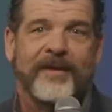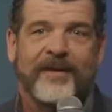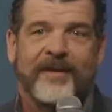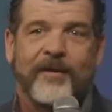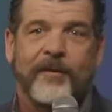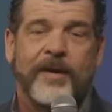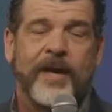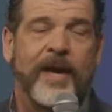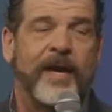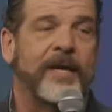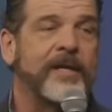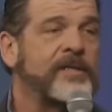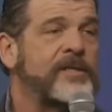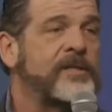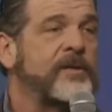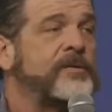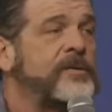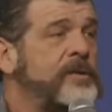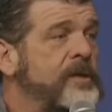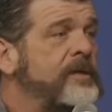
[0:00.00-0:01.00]
Okay,
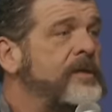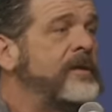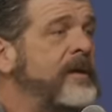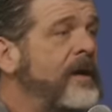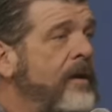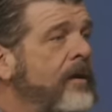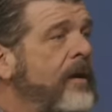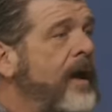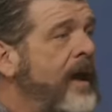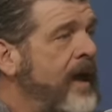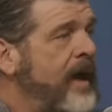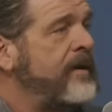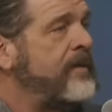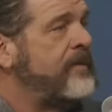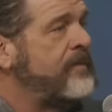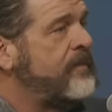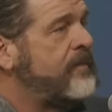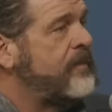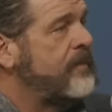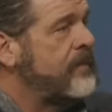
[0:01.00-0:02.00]
so do y'all
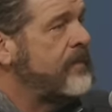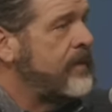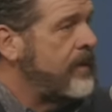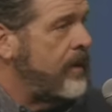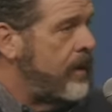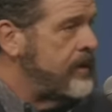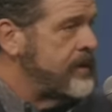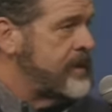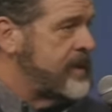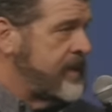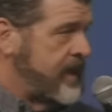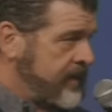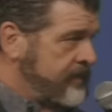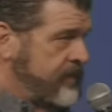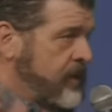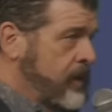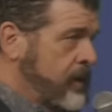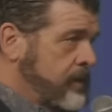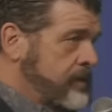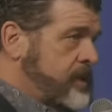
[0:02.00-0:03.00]
have y'all's
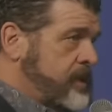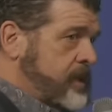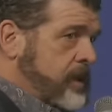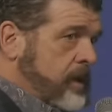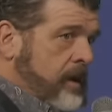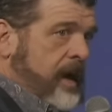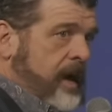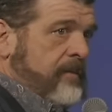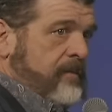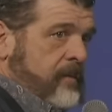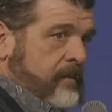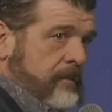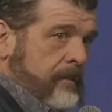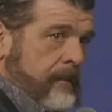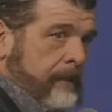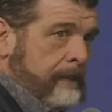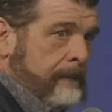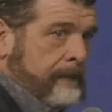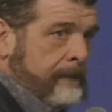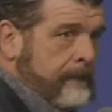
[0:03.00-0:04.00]
envelopes? Do y'all have them?
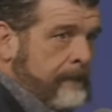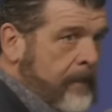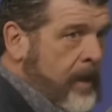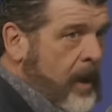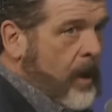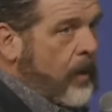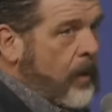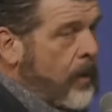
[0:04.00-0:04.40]
No.